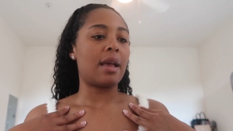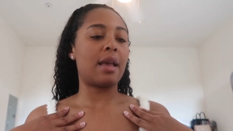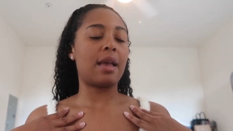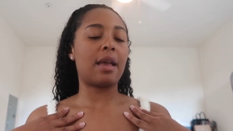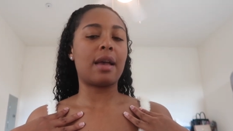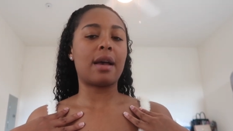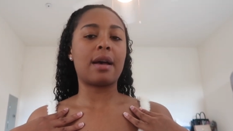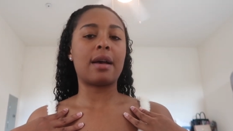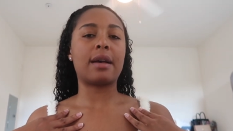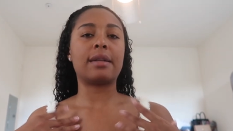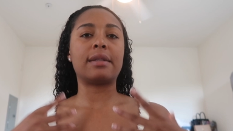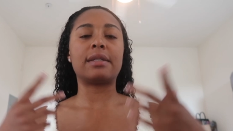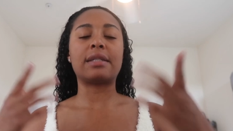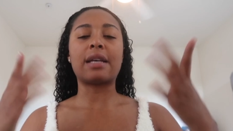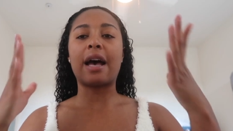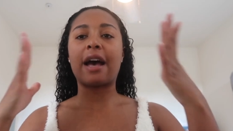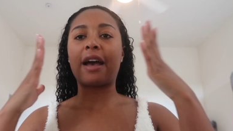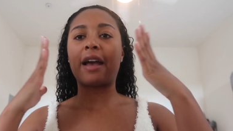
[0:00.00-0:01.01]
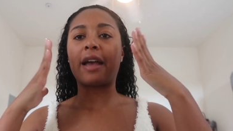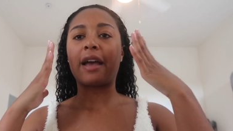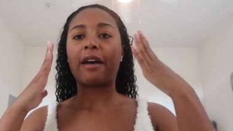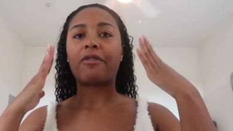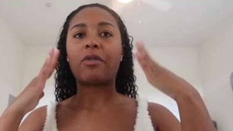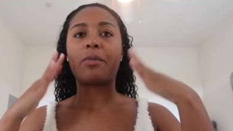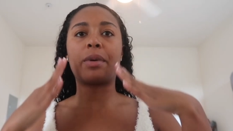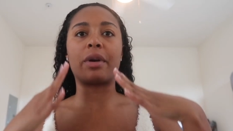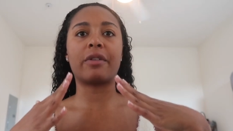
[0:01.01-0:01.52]
and I
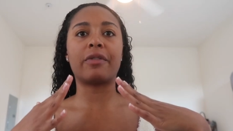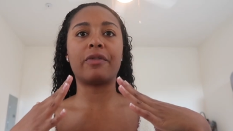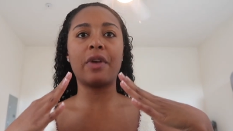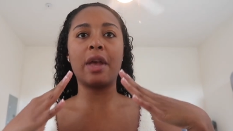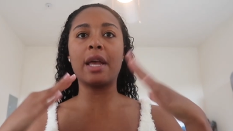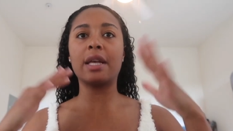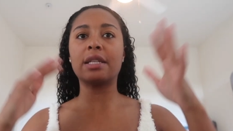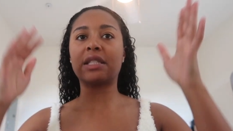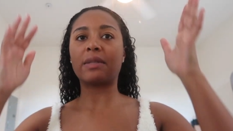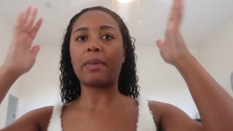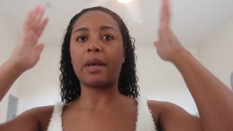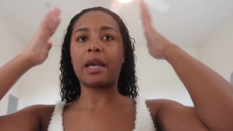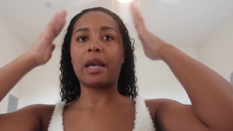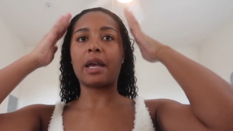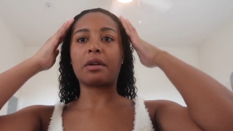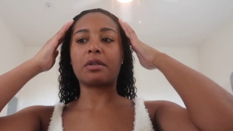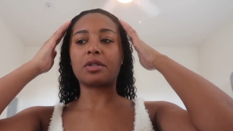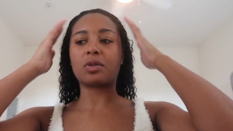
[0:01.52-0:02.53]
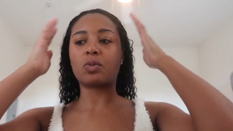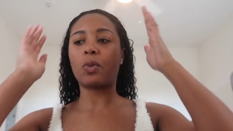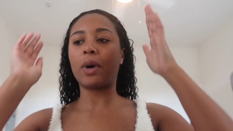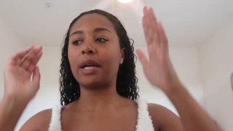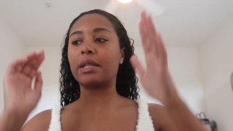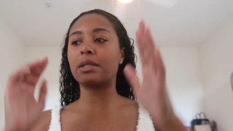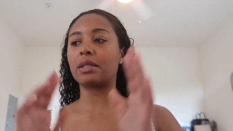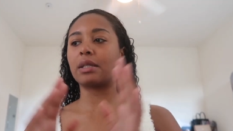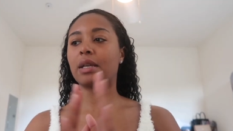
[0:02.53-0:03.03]
have a bare face, my hair is
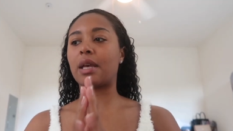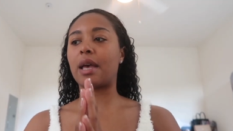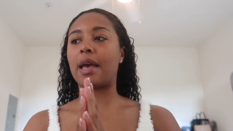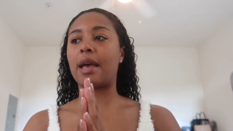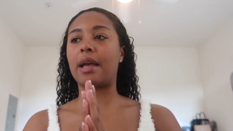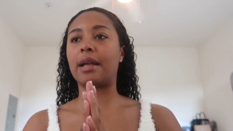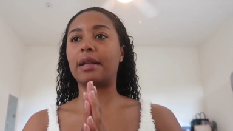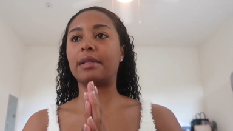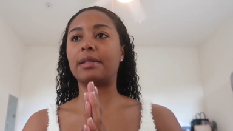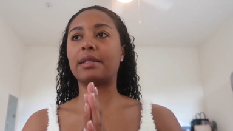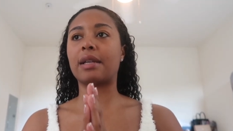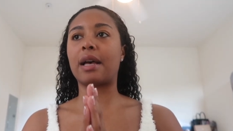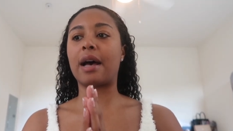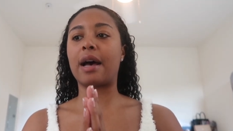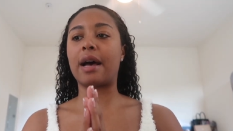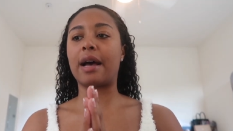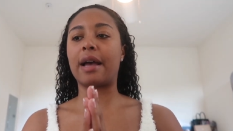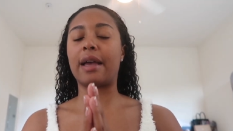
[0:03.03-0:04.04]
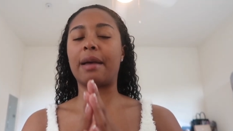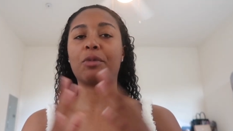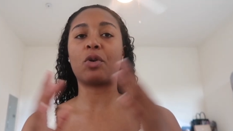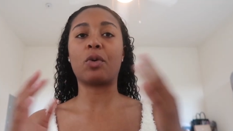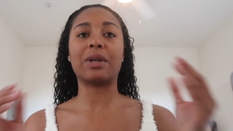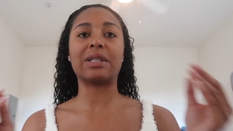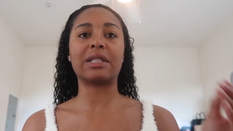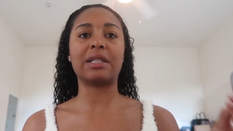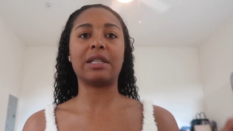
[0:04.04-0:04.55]
wet, and I am
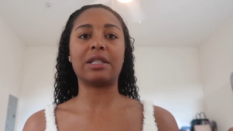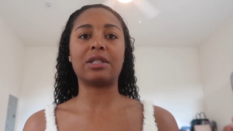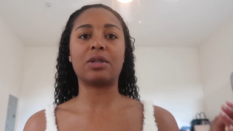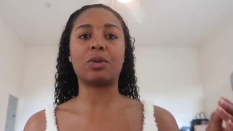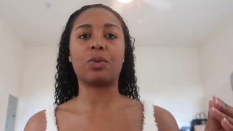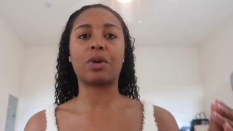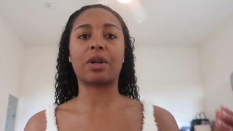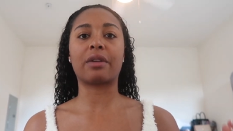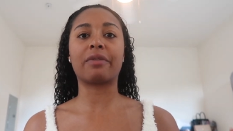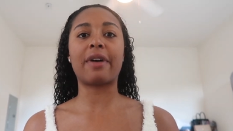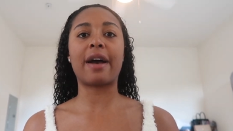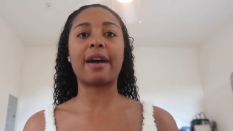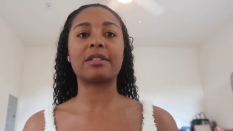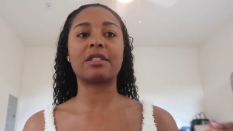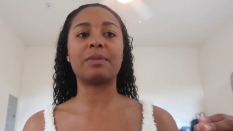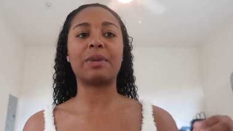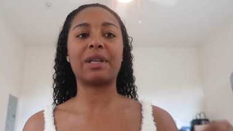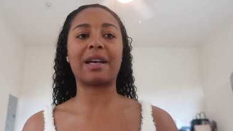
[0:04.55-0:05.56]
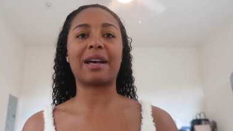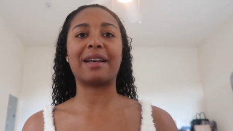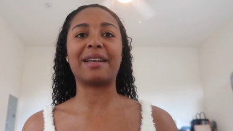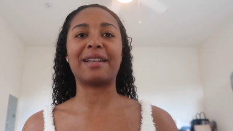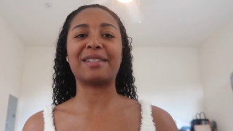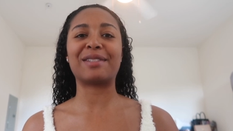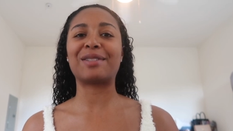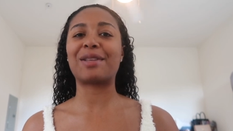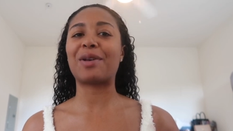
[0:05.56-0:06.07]
going to need to work fast
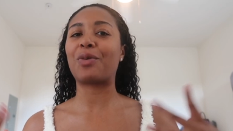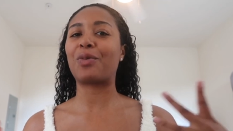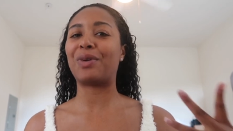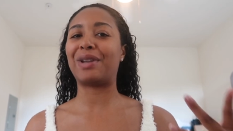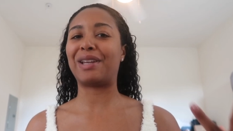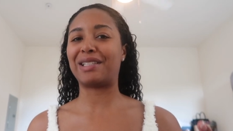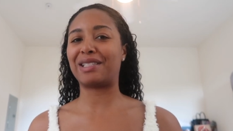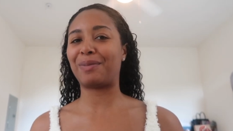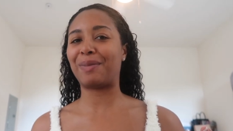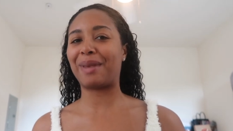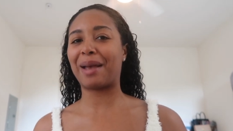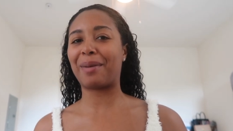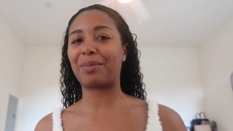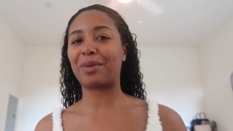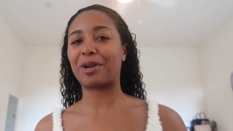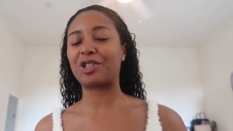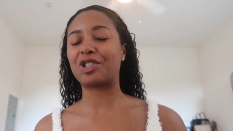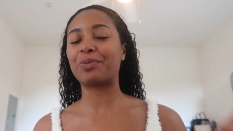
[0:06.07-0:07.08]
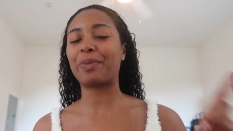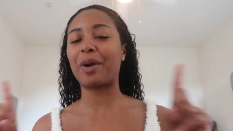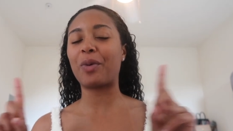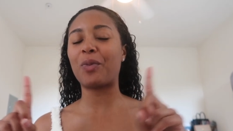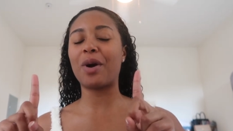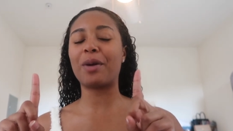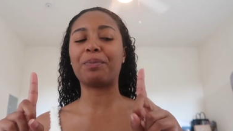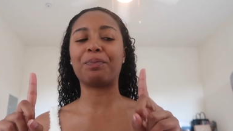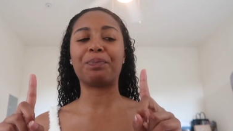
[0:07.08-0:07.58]
because we need to be at brunch by
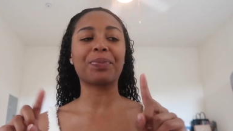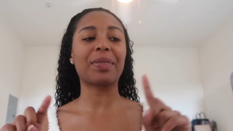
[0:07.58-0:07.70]
one.